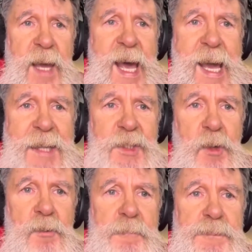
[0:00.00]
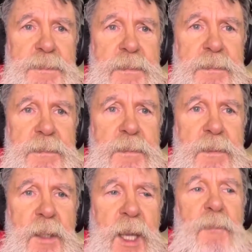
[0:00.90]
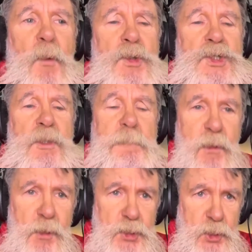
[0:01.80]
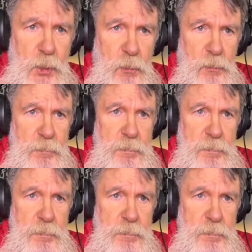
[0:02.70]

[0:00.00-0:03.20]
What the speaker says: behind you and wants to push you.